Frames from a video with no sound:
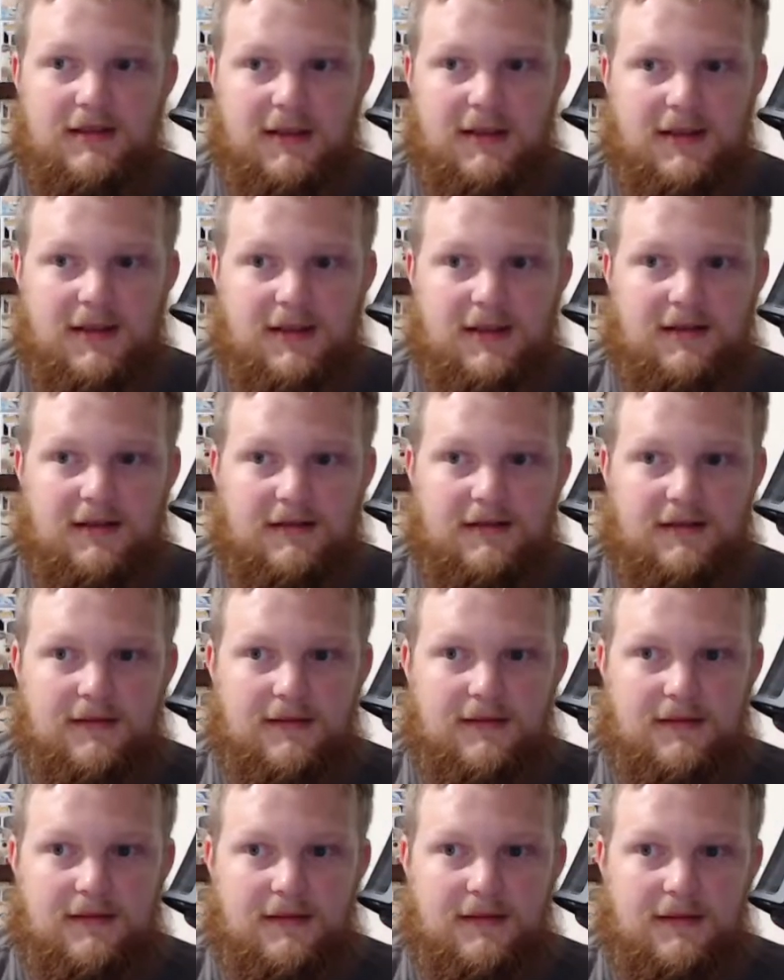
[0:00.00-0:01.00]
that
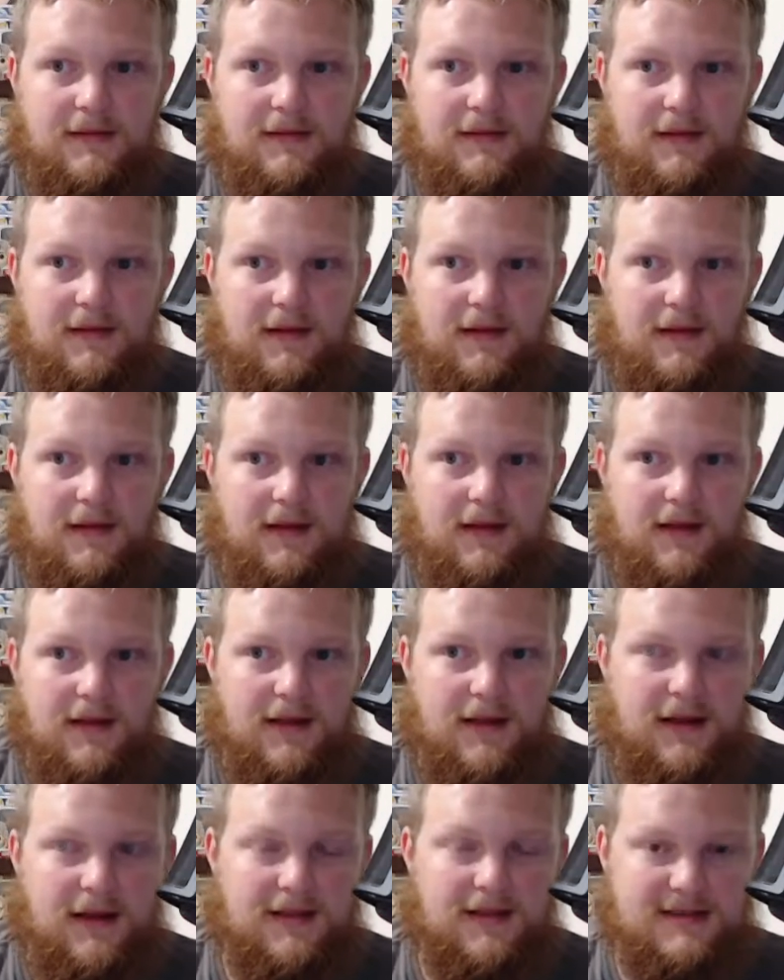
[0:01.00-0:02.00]

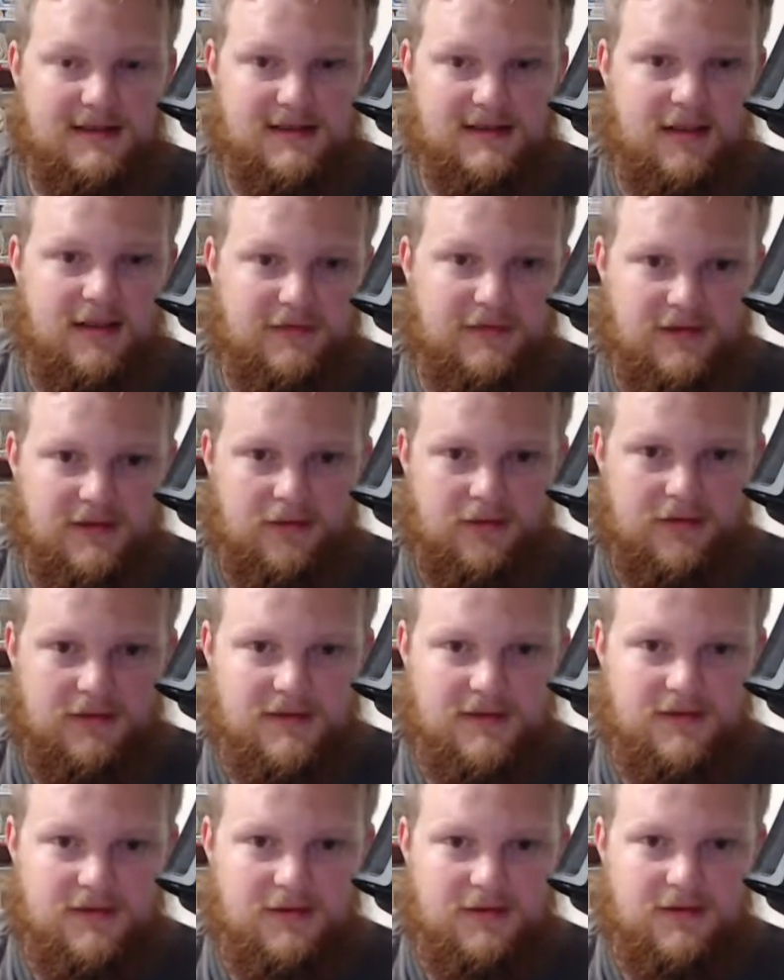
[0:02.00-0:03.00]
got his stuff
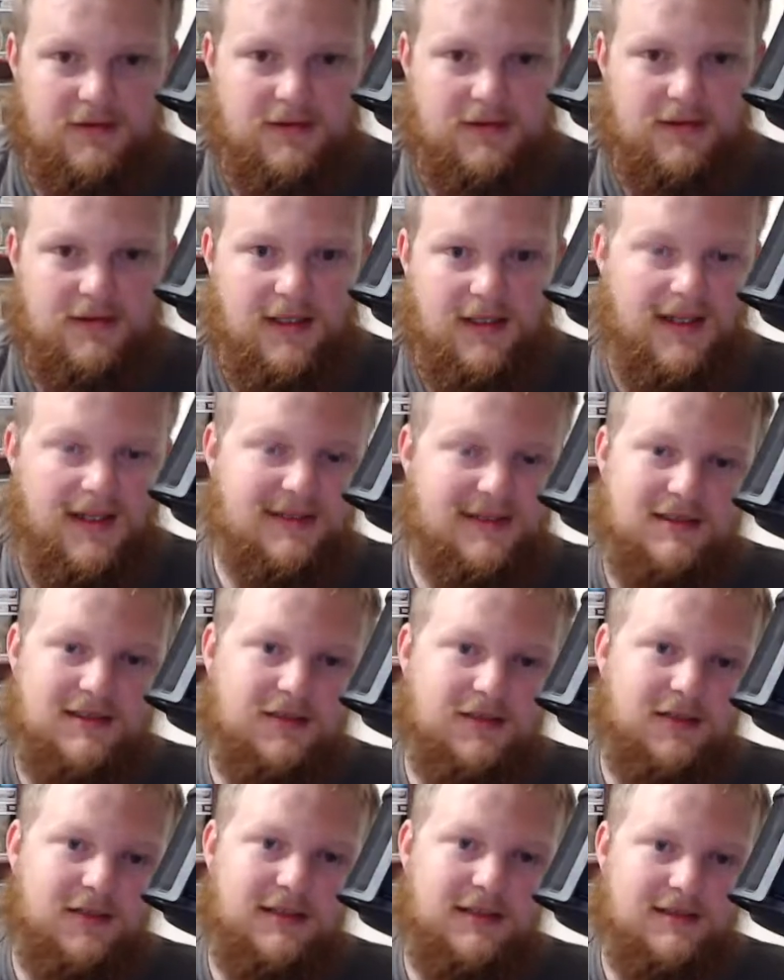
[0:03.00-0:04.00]
stolen. And that's the
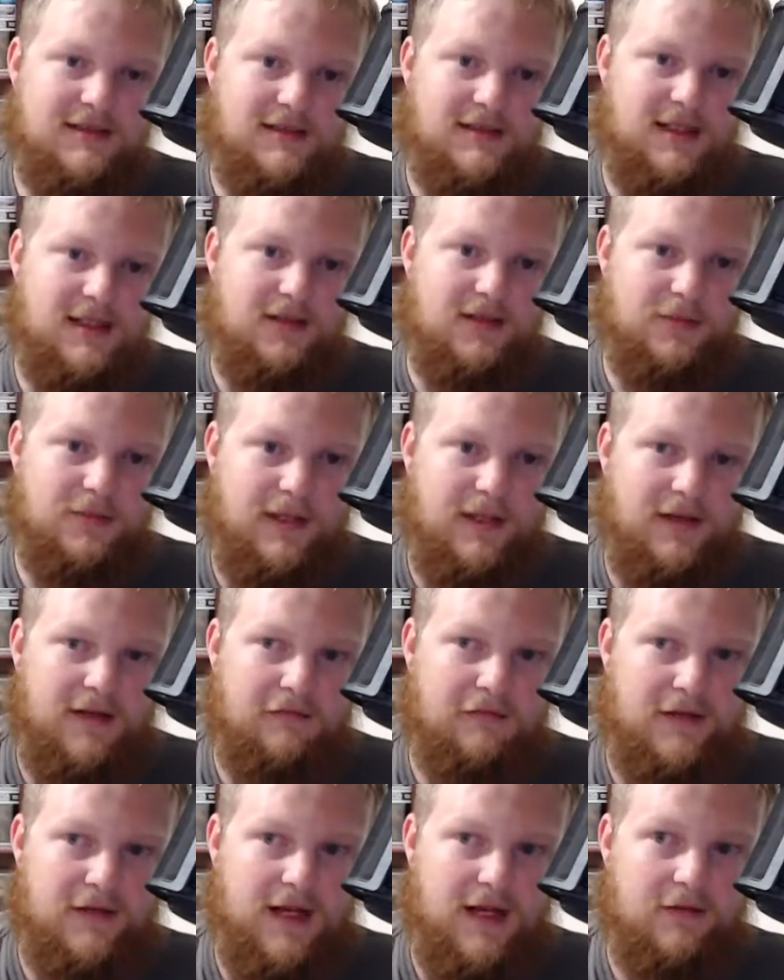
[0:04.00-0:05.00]
crazy thing. They're paying
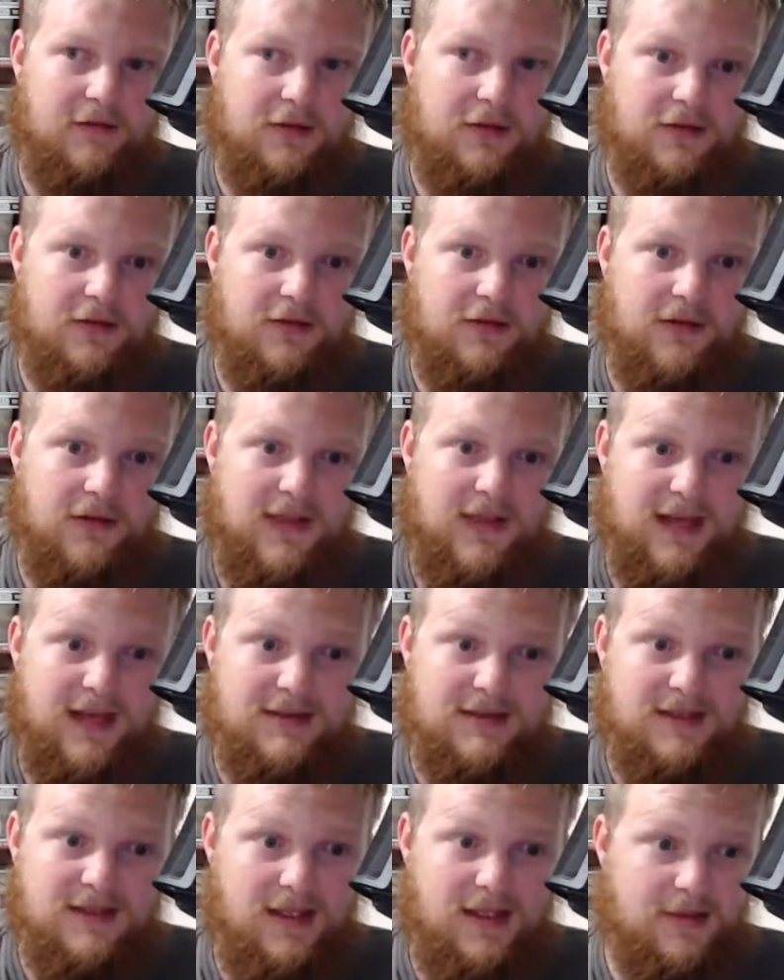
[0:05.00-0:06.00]
$500 to
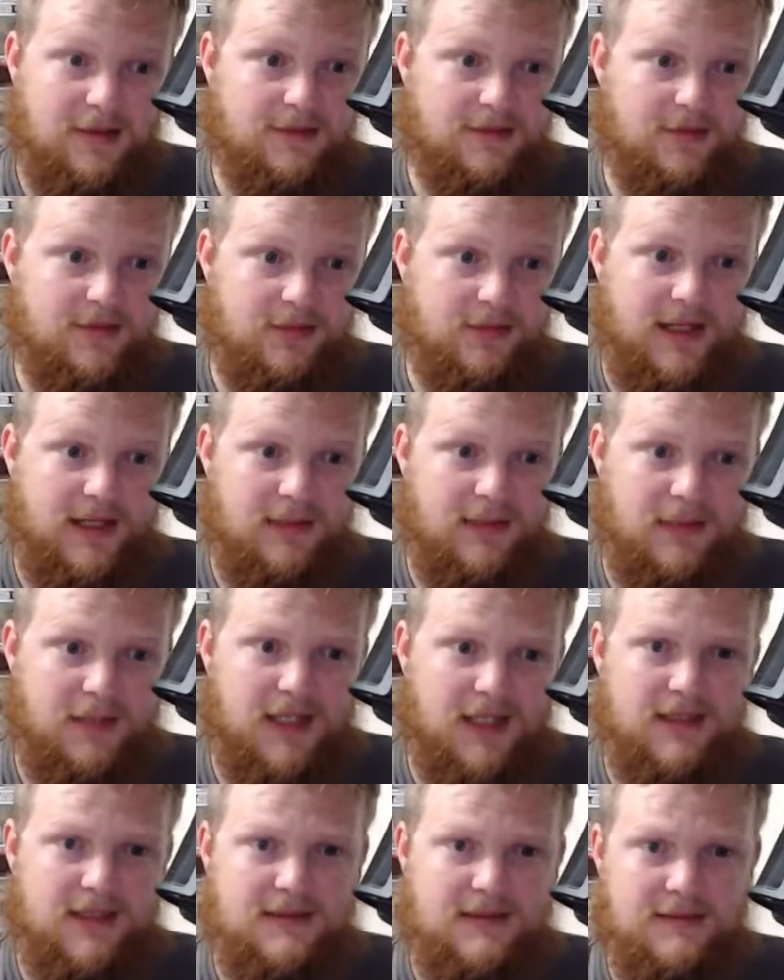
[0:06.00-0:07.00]
$1,000 for paid
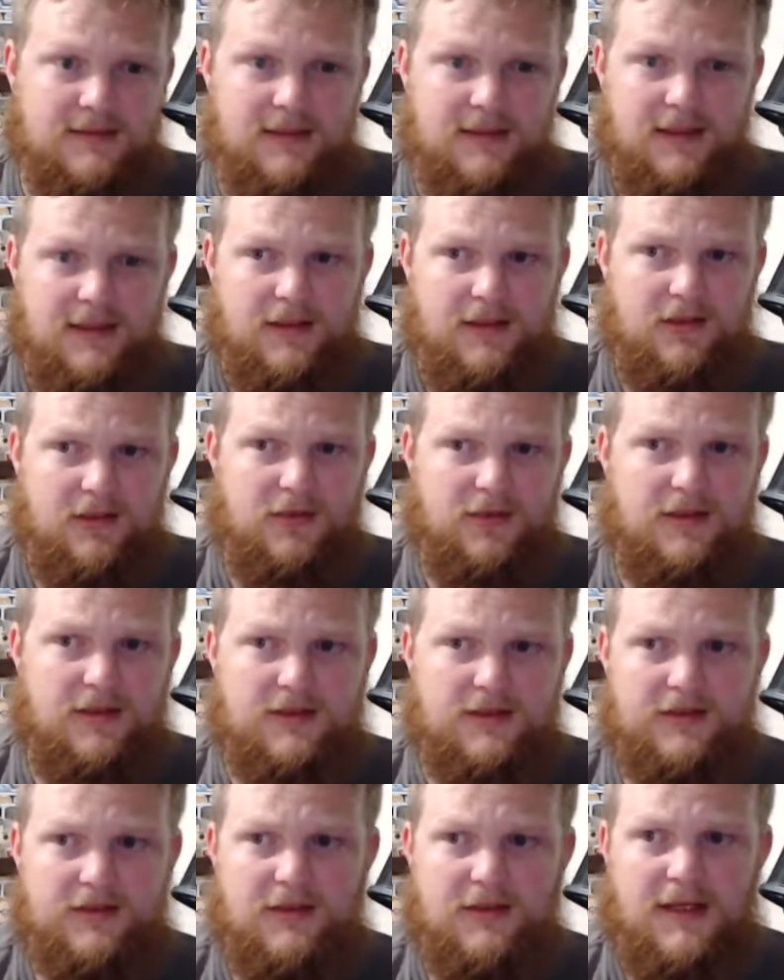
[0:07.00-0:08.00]
mods through this
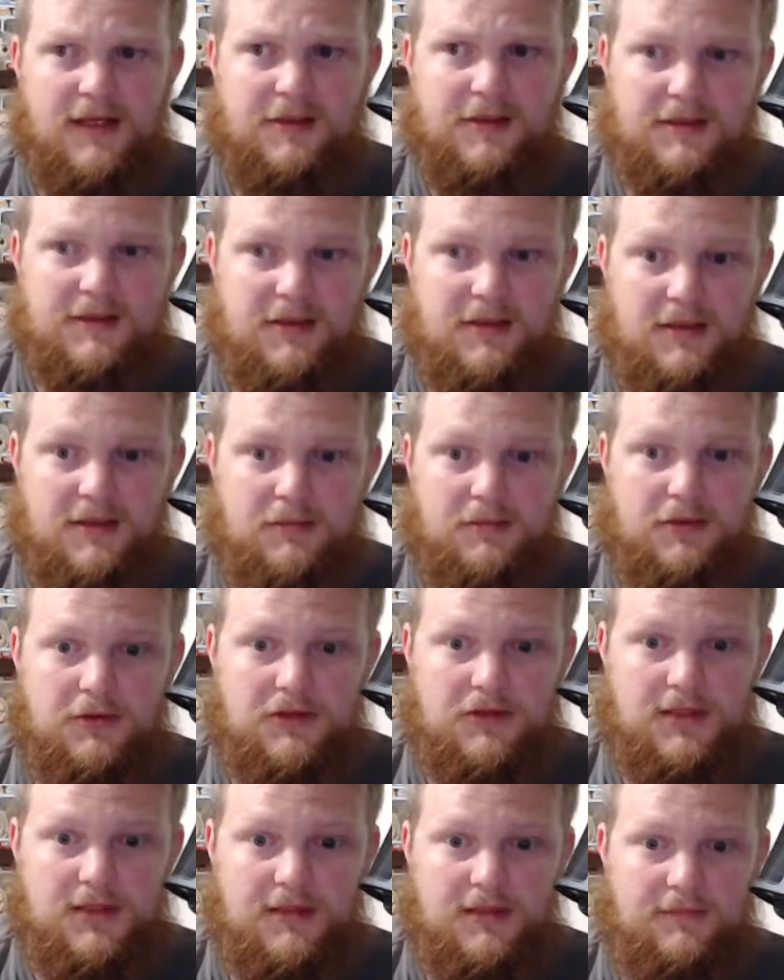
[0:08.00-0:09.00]
Creators Club
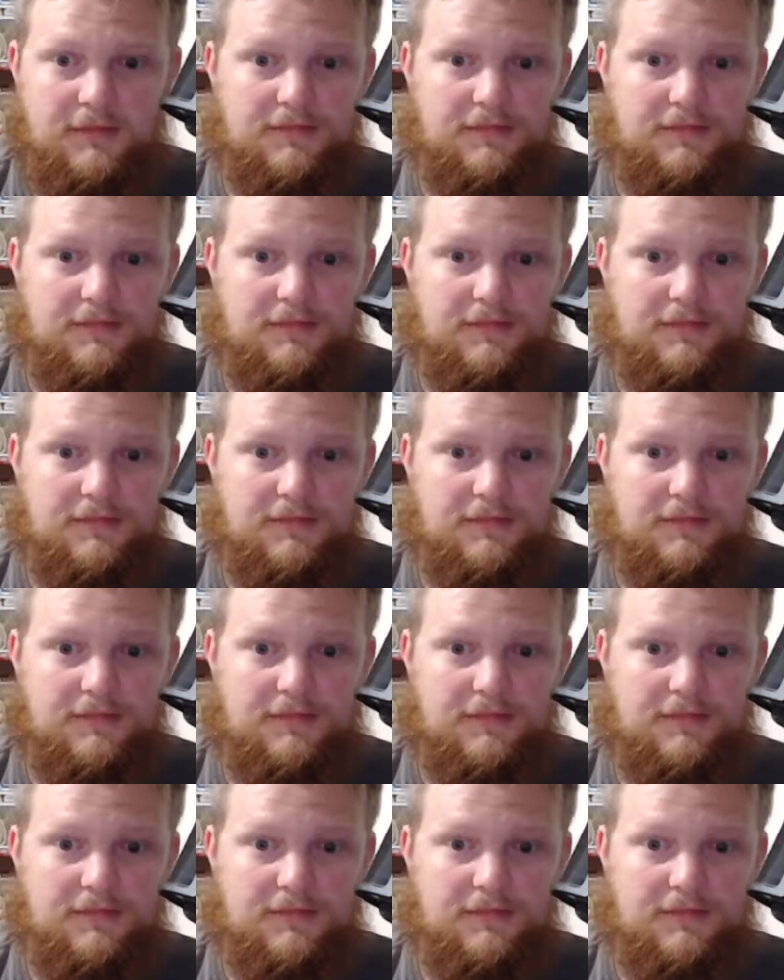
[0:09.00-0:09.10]
bullshit.